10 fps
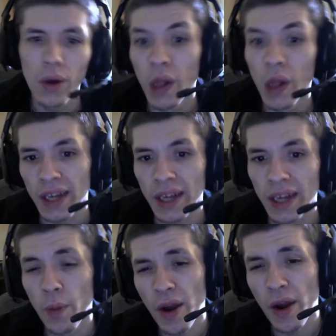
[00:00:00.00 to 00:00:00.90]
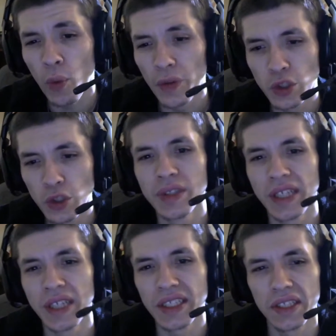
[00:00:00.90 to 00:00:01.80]
Like no matter what, there was always that
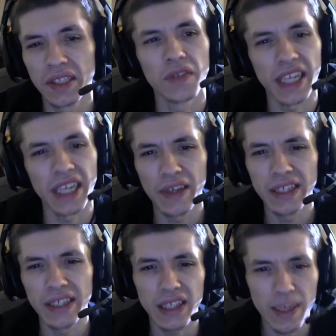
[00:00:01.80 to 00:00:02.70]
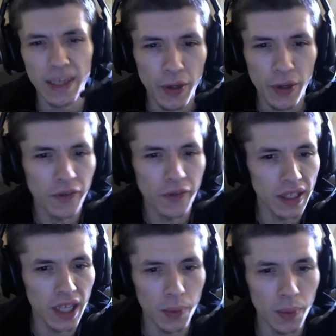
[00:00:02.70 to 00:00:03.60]
sense of like if he slipped or he fucked
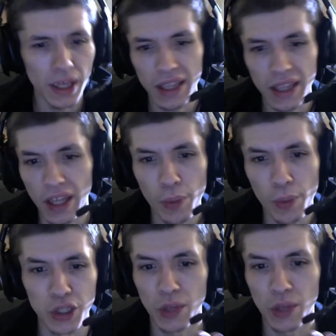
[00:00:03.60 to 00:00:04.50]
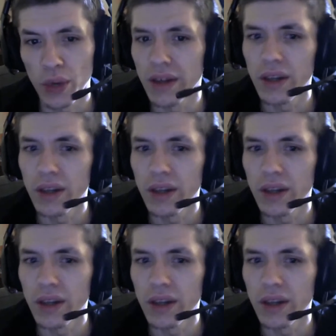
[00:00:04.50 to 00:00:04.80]
up, like the other person could win.